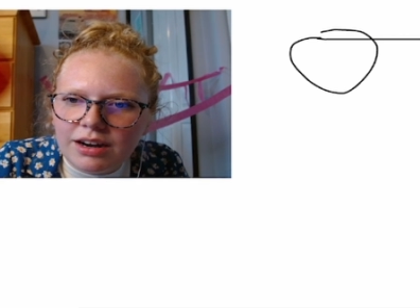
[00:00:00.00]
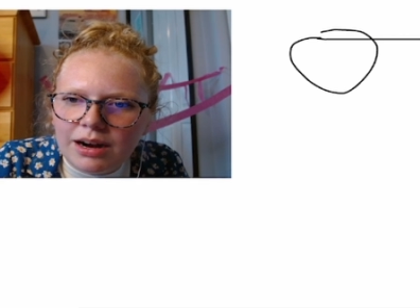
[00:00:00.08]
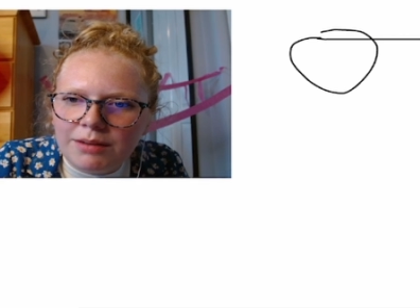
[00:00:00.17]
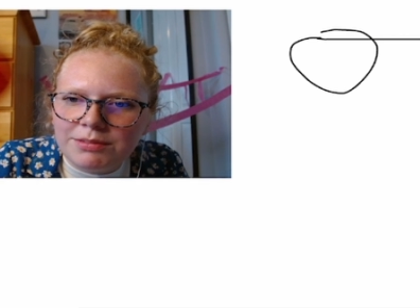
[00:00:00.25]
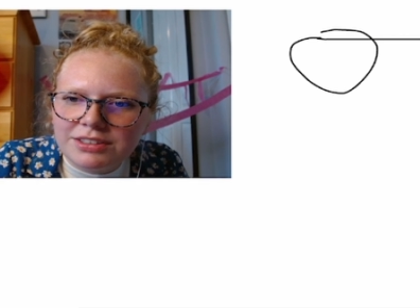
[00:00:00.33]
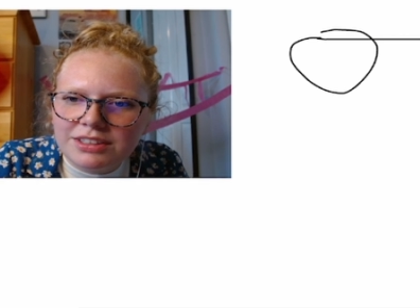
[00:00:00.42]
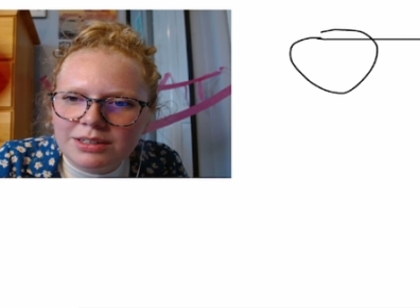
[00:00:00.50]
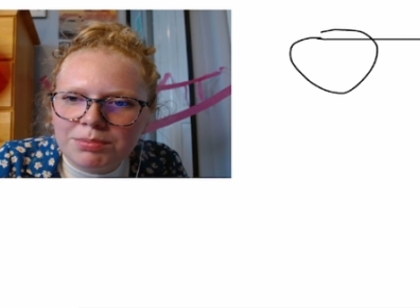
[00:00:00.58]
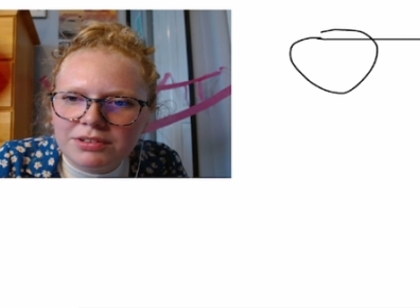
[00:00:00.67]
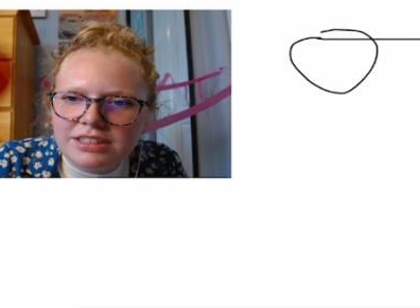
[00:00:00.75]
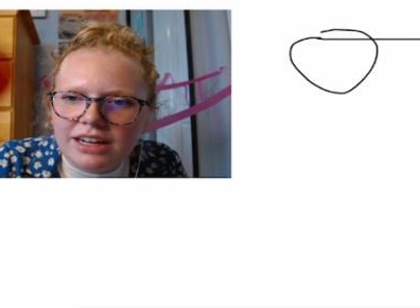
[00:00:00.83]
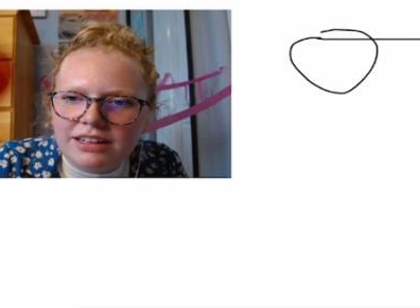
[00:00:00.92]
I'm just gonna
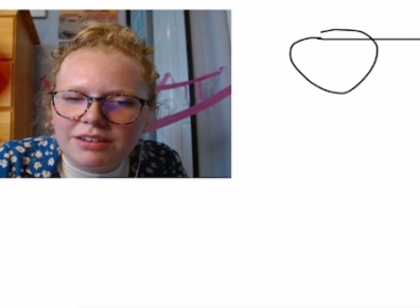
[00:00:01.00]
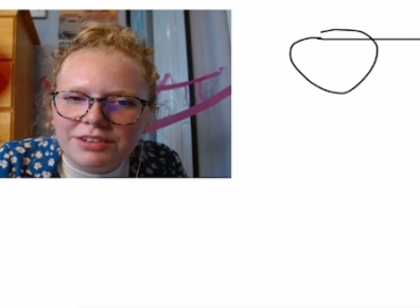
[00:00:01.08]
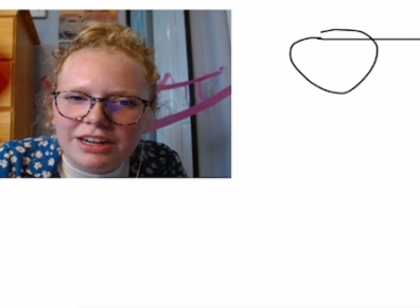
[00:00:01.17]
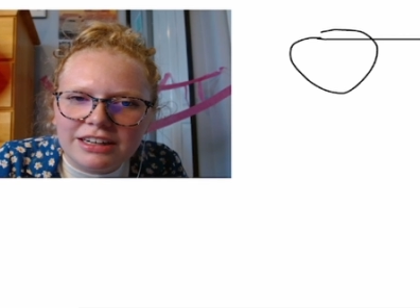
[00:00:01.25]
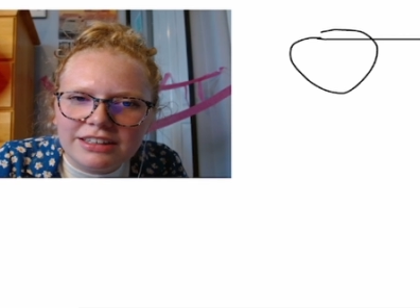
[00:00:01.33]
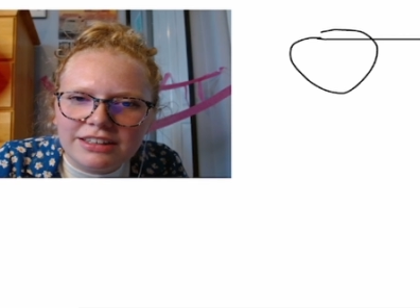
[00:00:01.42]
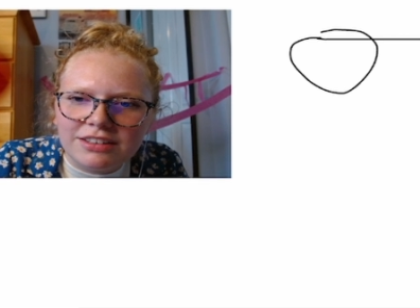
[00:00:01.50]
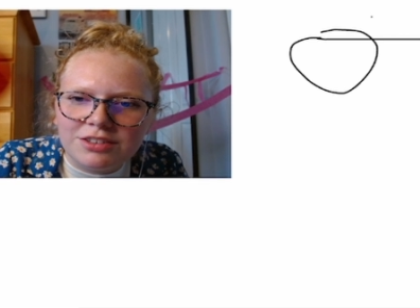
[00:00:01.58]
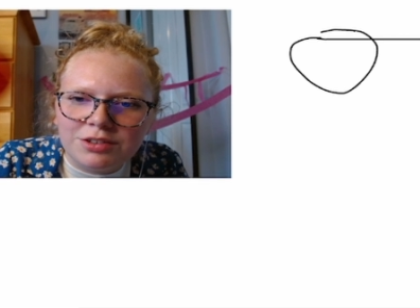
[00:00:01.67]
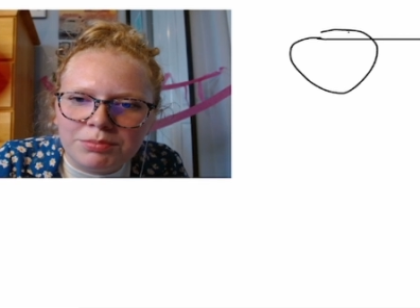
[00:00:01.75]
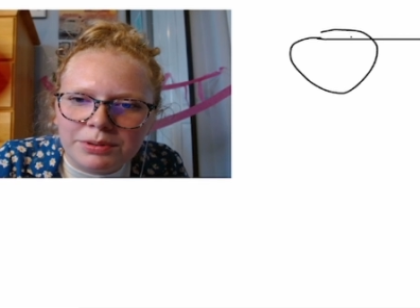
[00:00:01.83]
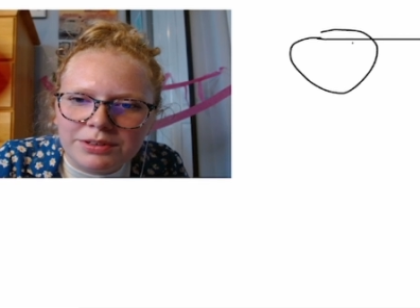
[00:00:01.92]
pretend that we had like a
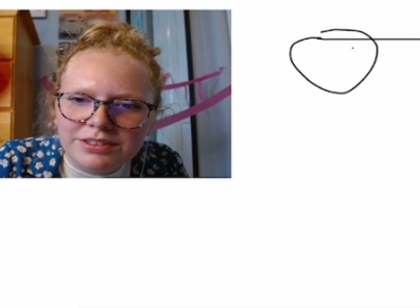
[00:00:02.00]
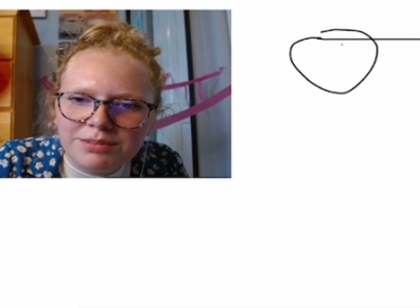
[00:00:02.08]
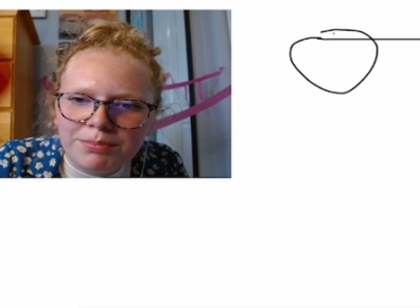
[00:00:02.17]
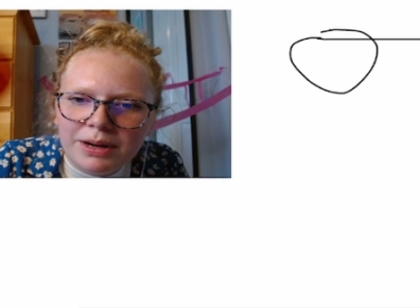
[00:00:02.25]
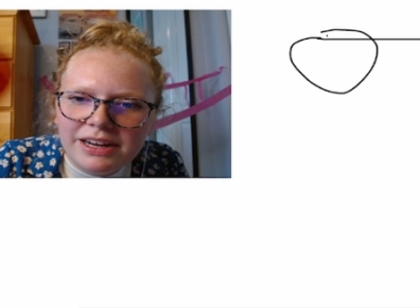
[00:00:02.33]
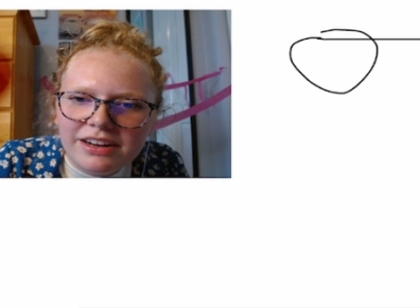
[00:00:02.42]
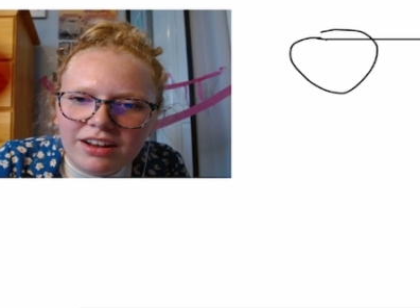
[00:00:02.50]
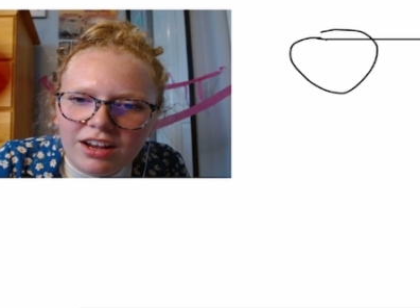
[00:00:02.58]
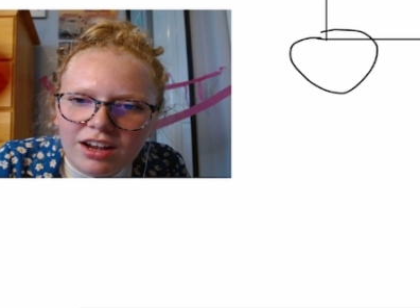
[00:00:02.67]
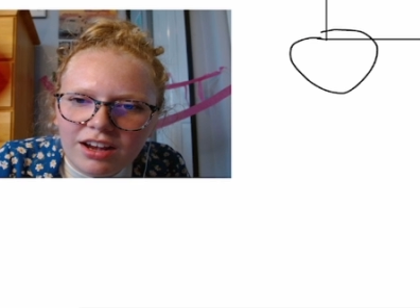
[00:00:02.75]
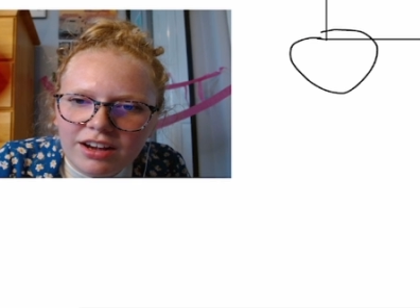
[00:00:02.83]
two person bike.